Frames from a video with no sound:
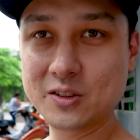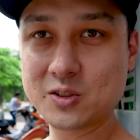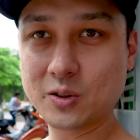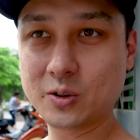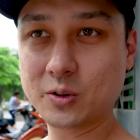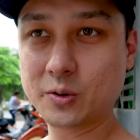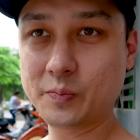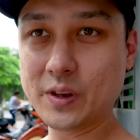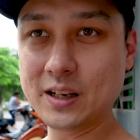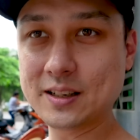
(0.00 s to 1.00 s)
So
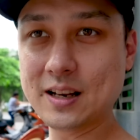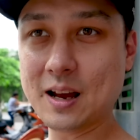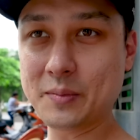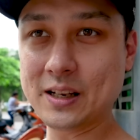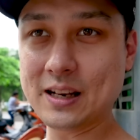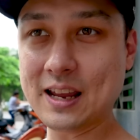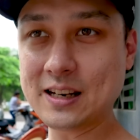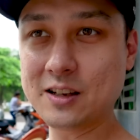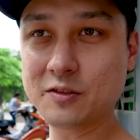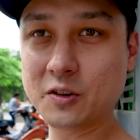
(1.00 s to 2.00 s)
it did not meet
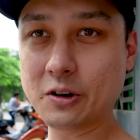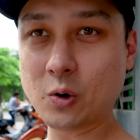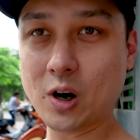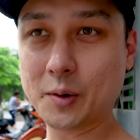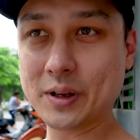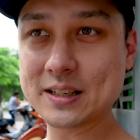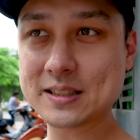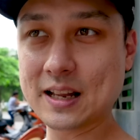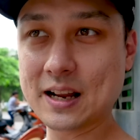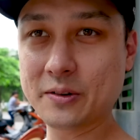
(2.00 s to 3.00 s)
any of the requirements
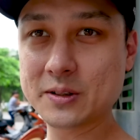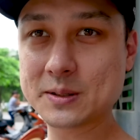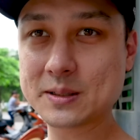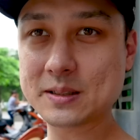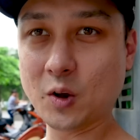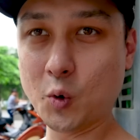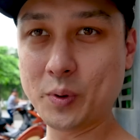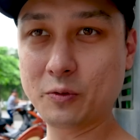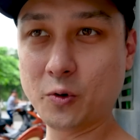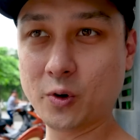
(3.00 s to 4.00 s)
that I was
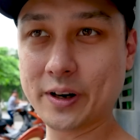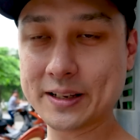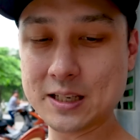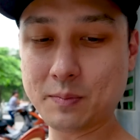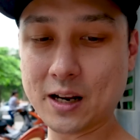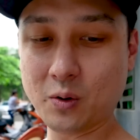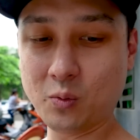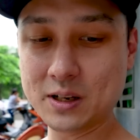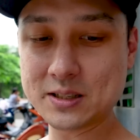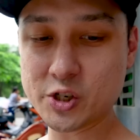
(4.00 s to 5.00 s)
hoping for, except that it
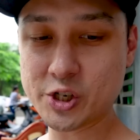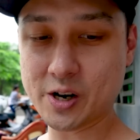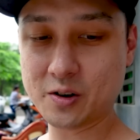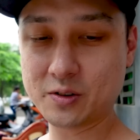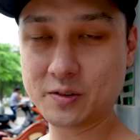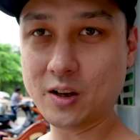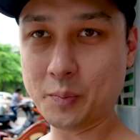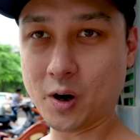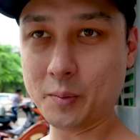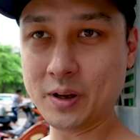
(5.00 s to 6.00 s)
was a shared
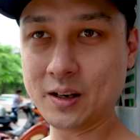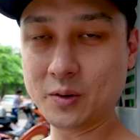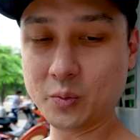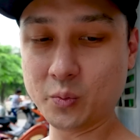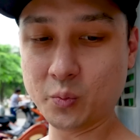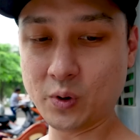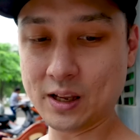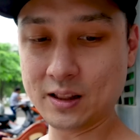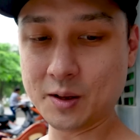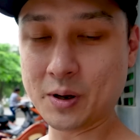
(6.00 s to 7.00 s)
apartment
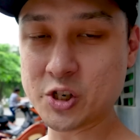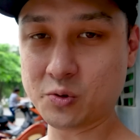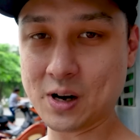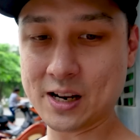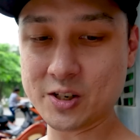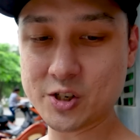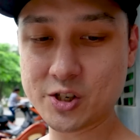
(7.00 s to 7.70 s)
in the budget range.